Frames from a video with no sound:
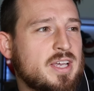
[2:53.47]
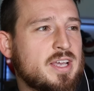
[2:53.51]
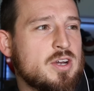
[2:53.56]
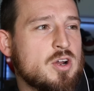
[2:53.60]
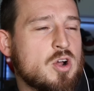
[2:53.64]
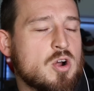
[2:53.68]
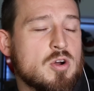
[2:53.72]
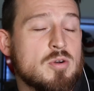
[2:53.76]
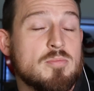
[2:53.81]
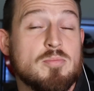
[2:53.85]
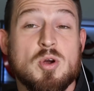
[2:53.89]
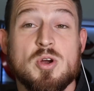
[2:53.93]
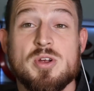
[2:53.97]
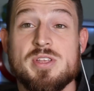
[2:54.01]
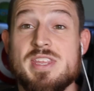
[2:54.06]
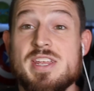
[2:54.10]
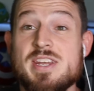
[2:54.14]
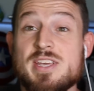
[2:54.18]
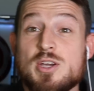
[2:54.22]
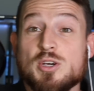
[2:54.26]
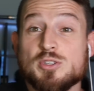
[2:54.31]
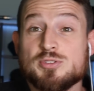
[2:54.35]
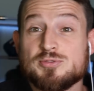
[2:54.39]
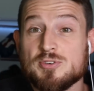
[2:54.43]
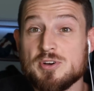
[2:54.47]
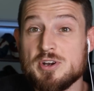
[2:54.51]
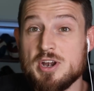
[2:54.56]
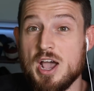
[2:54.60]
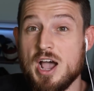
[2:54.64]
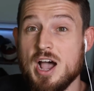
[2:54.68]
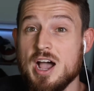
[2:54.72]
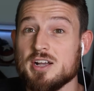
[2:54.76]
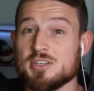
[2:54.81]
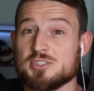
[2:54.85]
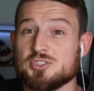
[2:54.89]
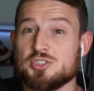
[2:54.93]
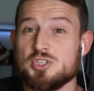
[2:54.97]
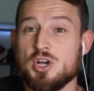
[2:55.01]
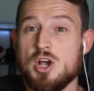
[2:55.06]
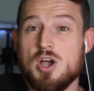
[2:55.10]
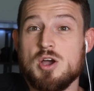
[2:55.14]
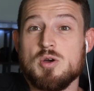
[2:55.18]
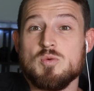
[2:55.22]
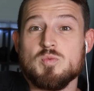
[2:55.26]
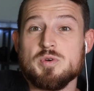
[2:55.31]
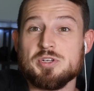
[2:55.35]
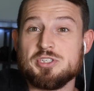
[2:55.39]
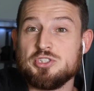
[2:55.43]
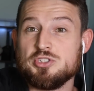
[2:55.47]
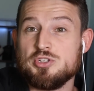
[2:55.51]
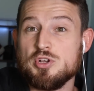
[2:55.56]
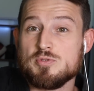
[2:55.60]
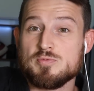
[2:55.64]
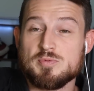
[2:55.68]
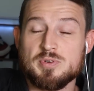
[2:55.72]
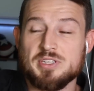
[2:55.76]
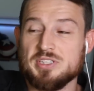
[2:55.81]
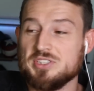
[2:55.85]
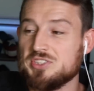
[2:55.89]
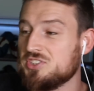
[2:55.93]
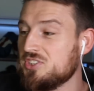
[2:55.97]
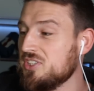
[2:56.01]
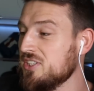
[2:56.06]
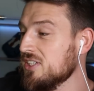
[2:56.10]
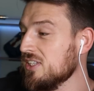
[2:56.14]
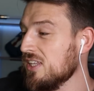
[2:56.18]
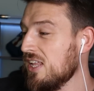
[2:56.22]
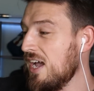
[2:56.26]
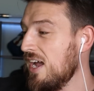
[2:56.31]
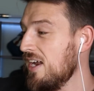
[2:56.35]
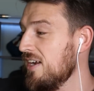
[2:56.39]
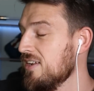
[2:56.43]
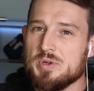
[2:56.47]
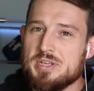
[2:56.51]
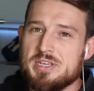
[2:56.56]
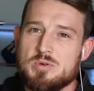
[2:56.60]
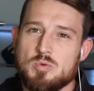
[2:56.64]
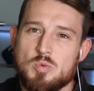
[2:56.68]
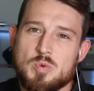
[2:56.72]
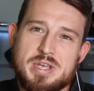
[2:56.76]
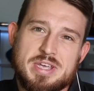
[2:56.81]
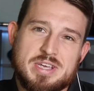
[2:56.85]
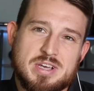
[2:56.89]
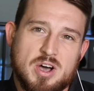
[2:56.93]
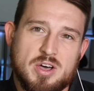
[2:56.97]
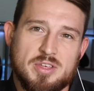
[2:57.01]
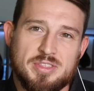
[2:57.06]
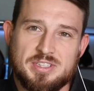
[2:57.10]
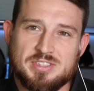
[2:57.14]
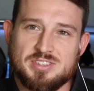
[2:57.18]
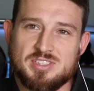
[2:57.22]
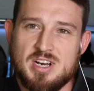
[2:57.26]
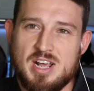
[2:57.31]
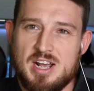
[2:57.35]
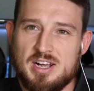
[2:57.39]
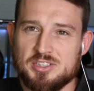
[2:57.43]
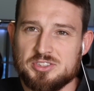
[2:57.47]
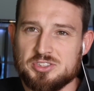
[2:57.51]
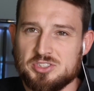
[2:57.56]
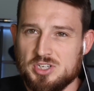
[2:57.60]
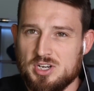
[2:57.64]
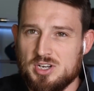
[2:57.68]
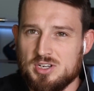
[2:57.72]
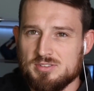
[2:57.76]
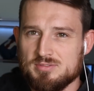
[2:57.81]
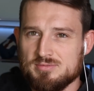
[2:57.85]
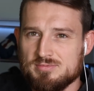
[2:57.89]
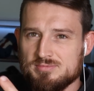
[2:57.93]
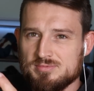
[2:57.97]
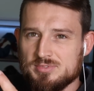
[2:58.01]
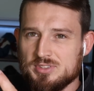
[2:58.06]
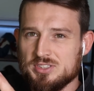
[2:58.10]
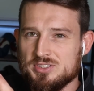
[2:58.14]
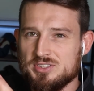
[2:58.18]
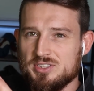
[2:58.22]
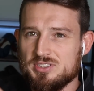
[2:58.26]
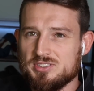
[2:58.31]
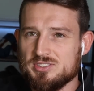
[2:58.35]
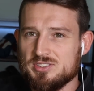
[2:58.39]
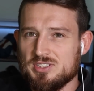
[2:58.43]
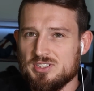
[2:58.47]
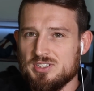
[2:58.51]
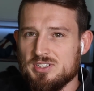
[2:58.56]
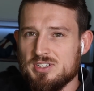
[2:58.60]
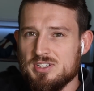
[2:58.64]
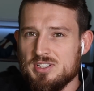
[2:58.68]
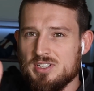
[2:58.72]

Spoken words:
like an armbar, and then he goes for an ox jaw, which you don't really see a lot. We call this an ox jaw, because it's